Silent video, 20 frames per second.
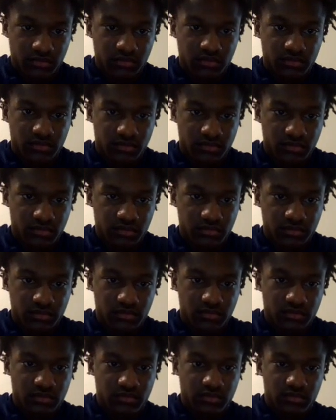
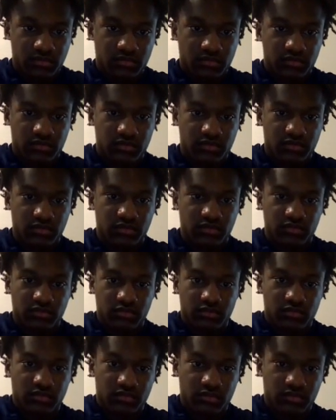
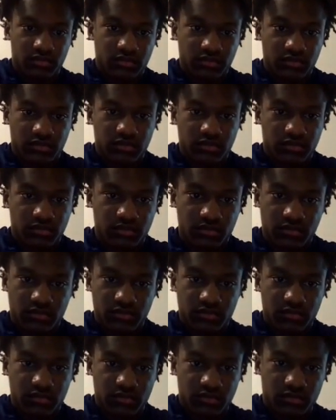
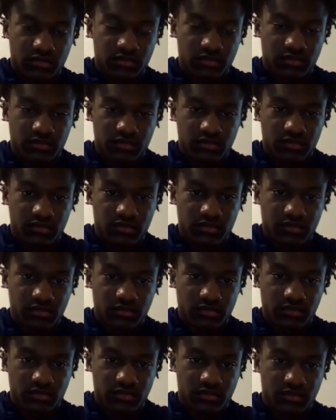
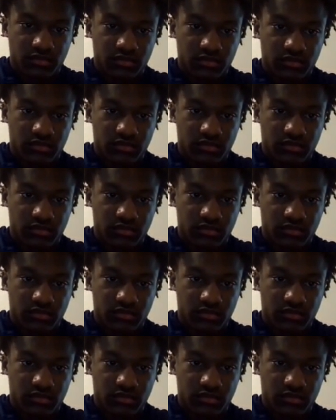[no speech]